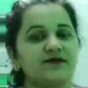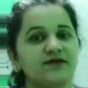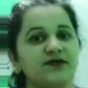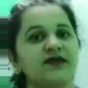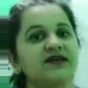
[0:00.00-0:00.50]

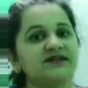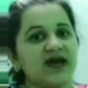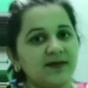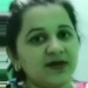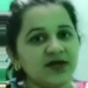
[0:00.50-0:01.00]
for the
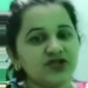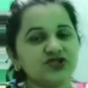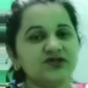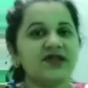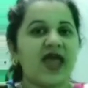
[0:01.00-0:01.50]

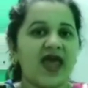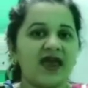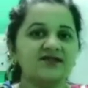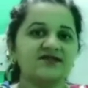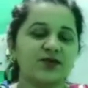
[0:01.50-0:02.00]
examination
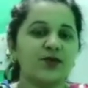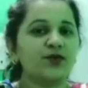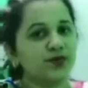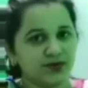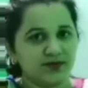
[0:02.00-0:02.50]
and score
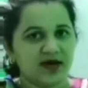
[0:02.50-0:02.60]
good.